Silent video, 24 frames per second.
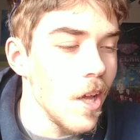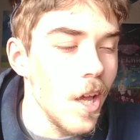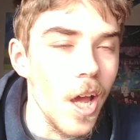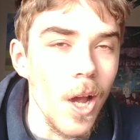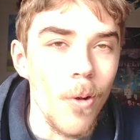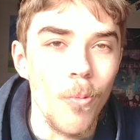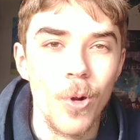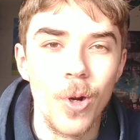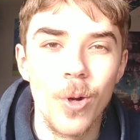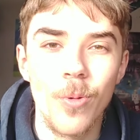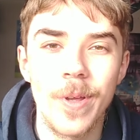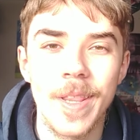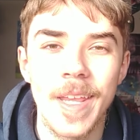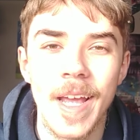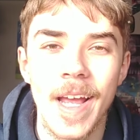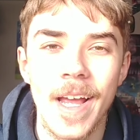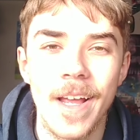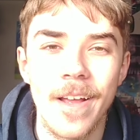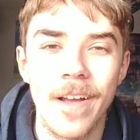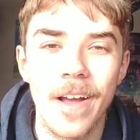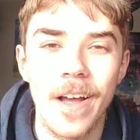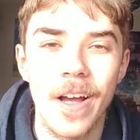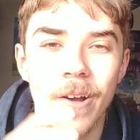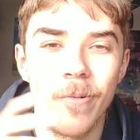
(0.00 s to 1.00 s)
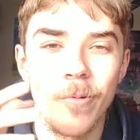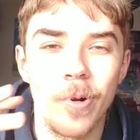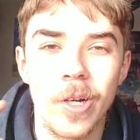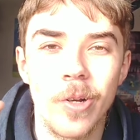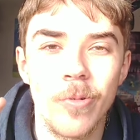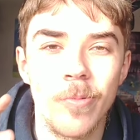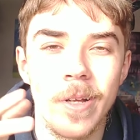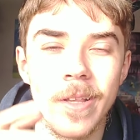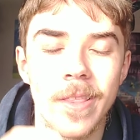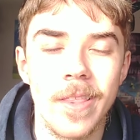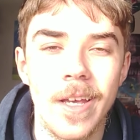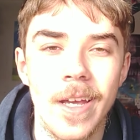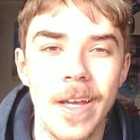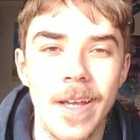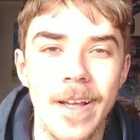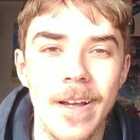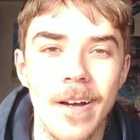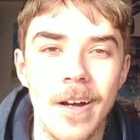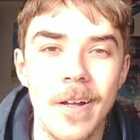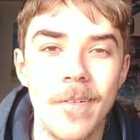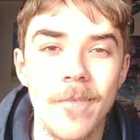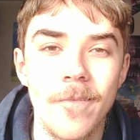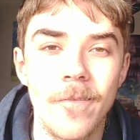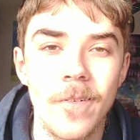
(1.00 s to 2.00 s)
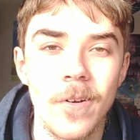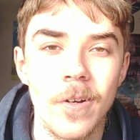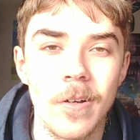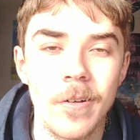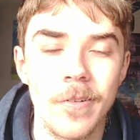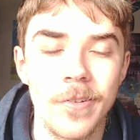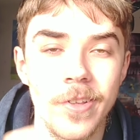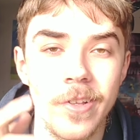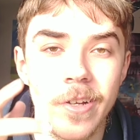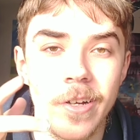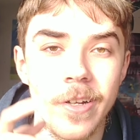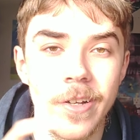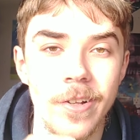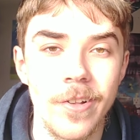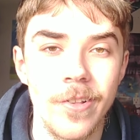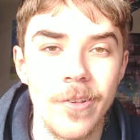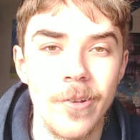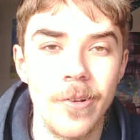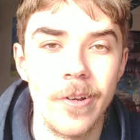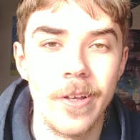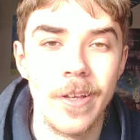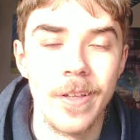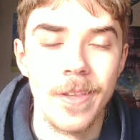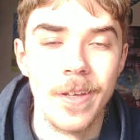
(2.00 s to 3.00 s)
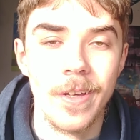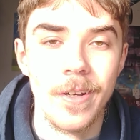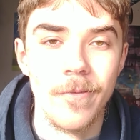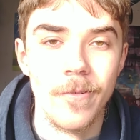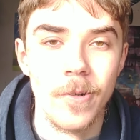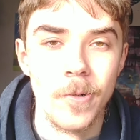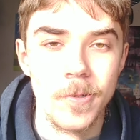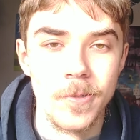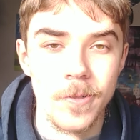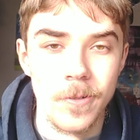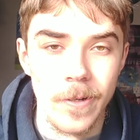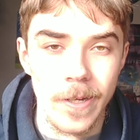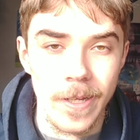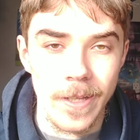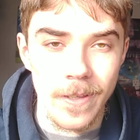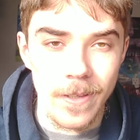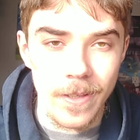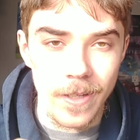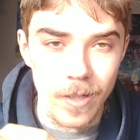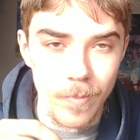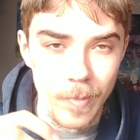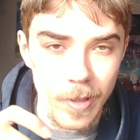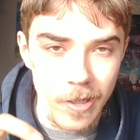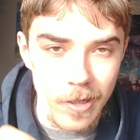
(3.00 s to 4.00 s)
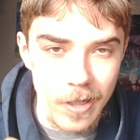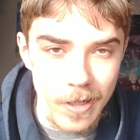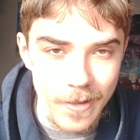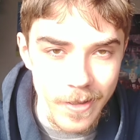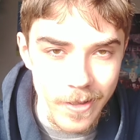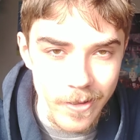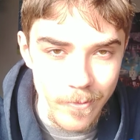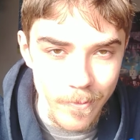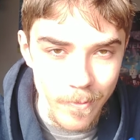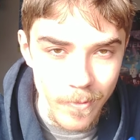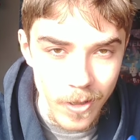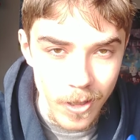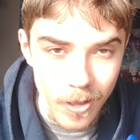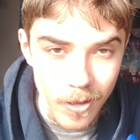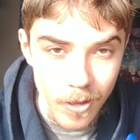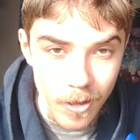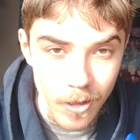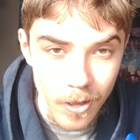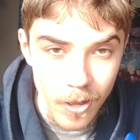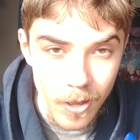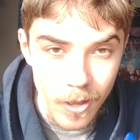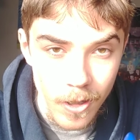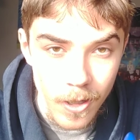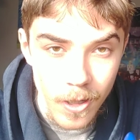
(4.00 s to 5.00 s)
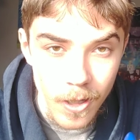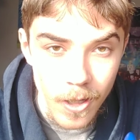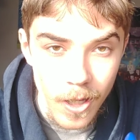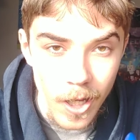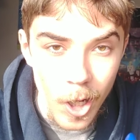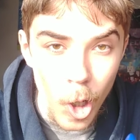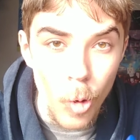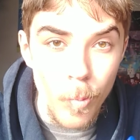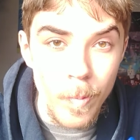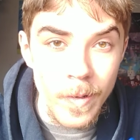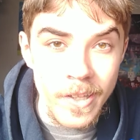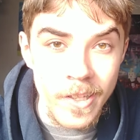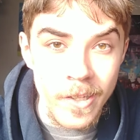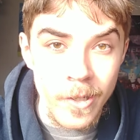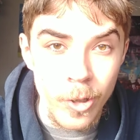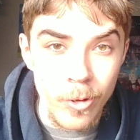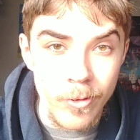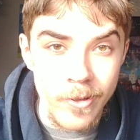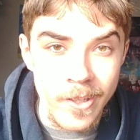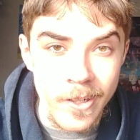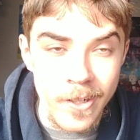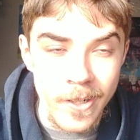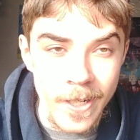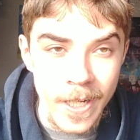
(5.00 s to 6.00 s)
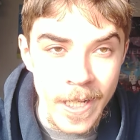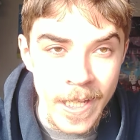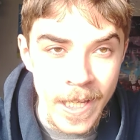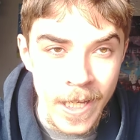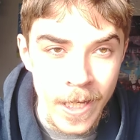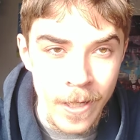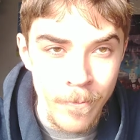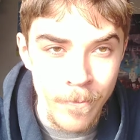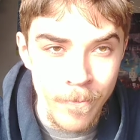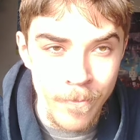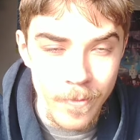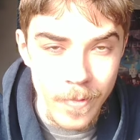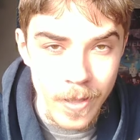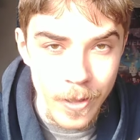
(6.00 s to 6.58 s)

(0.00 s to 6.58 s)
Oh my gosh! I wonder what they I wonder what they got for Sonic's 30th anniversary. That'd be awesome. I hope it's a new Sonic game.